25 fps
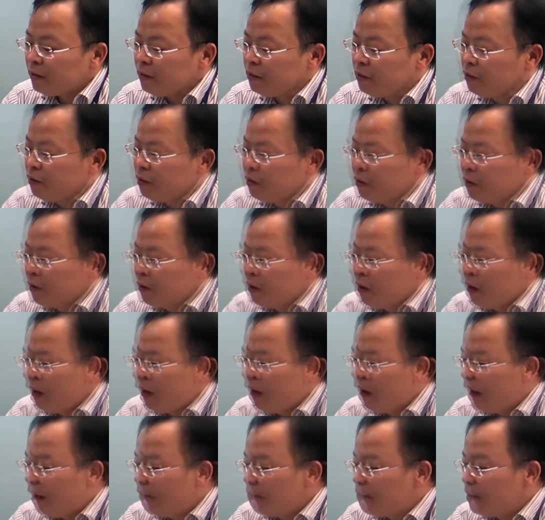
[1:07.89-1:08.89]
So
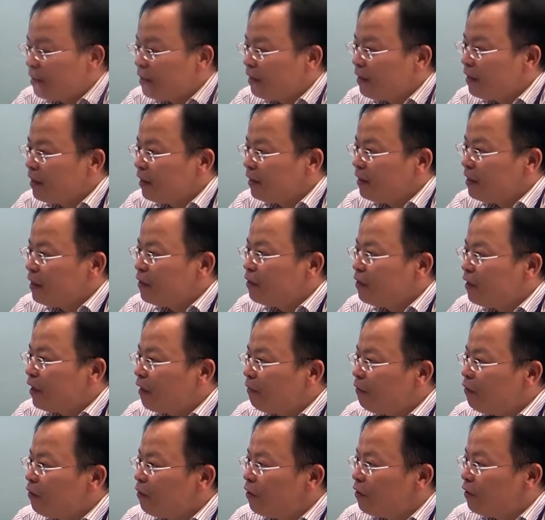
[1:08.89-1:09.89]
I have been in
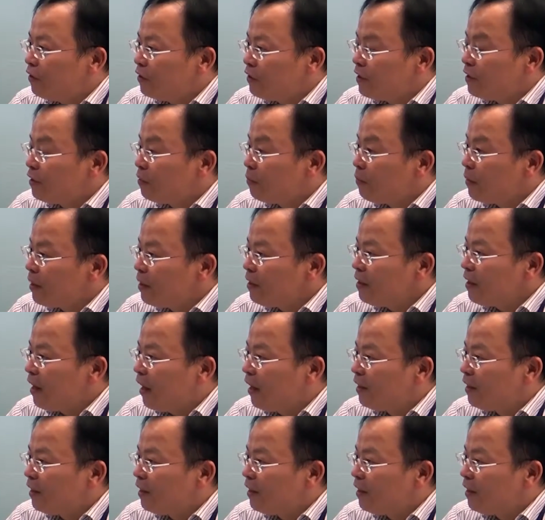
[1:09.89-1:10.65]
India for this week.